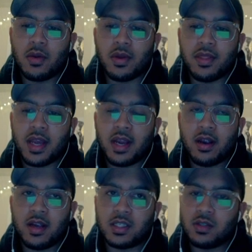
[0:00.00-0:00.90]

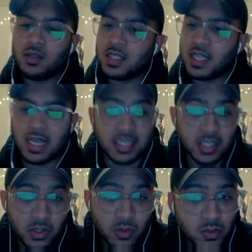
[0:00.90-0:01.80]
there, as
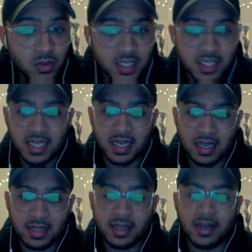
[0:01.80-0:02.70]
soon as they
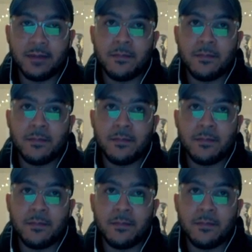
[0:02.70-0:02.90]
got there,